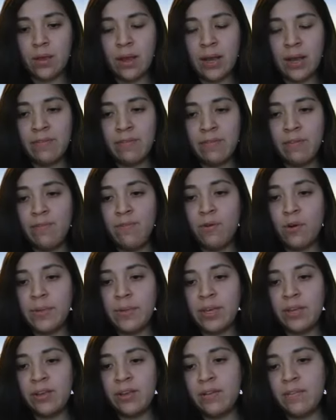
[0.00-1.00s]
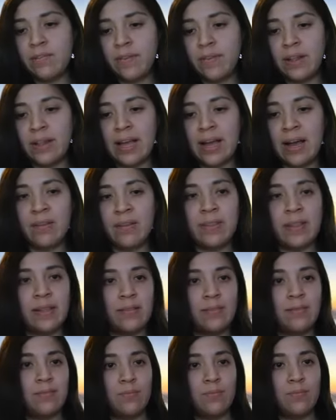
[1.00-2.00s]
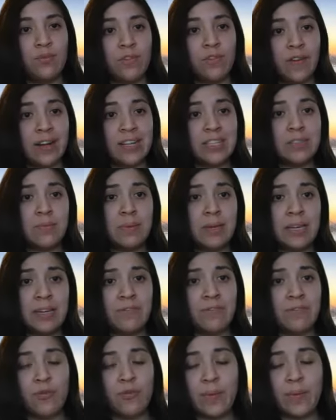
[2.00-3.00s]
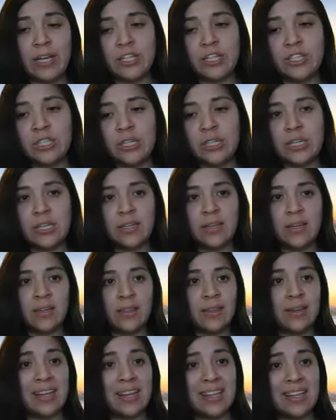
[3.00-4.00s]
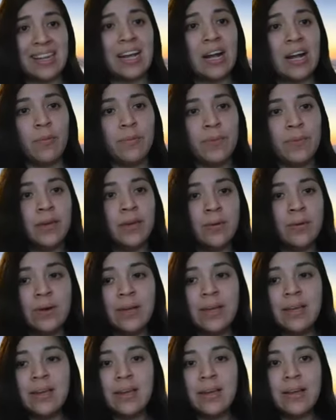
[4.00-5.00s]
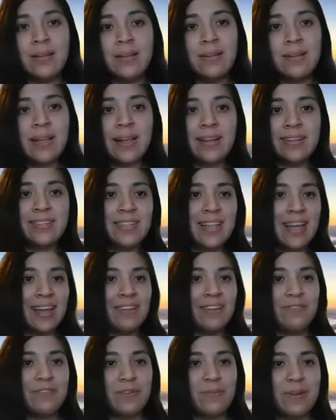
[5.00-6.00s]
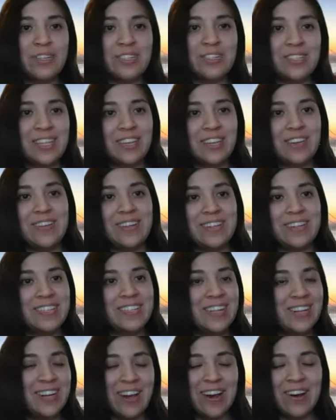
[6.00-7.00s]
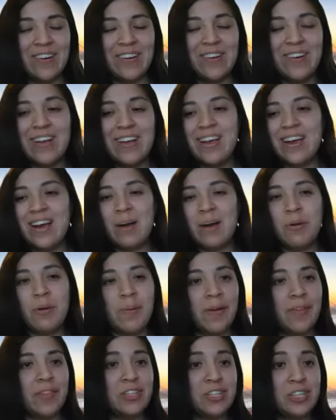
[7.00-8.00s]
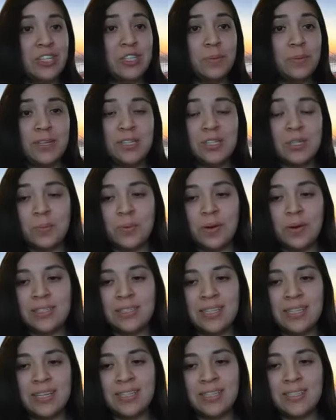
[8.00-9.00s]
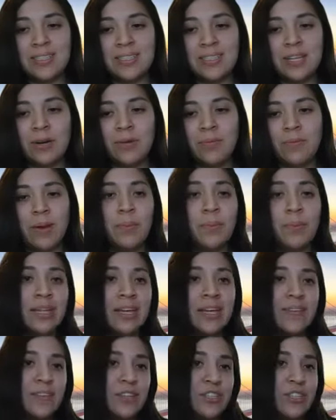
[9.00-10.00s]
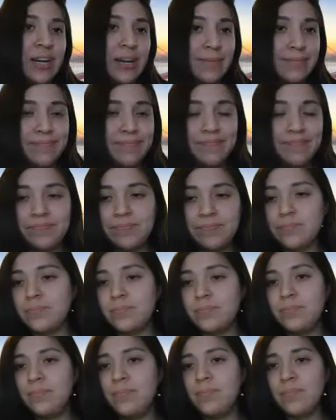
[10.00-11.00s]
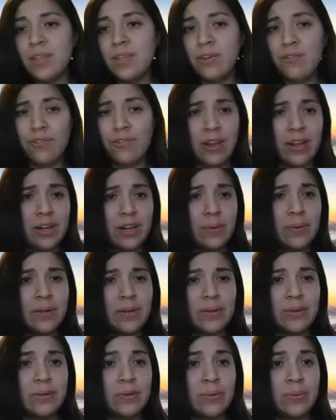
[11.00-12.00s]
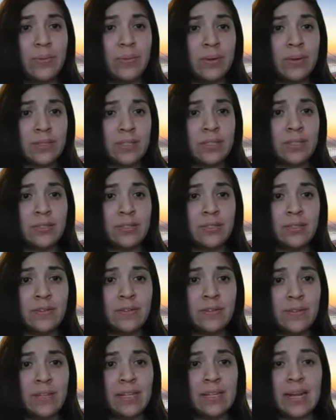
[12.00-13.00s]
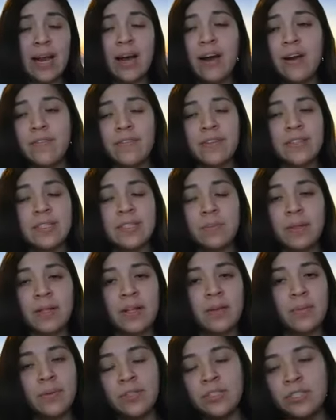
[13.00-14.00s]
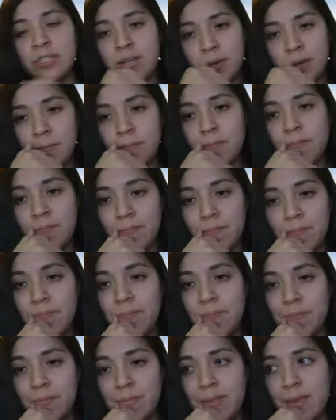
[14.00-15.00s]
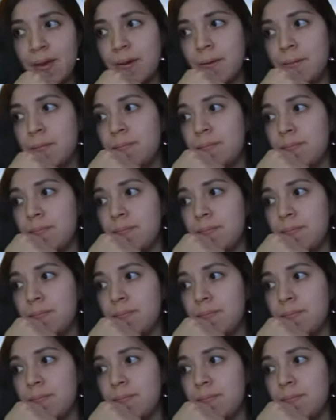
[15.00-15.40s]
have a form that you can fill out that provides me information, and then I can help you get to that information that you need to know about the change of major process. So I put that in the chat for anyone who wants to fill it out if it's applicable to you. Yeah.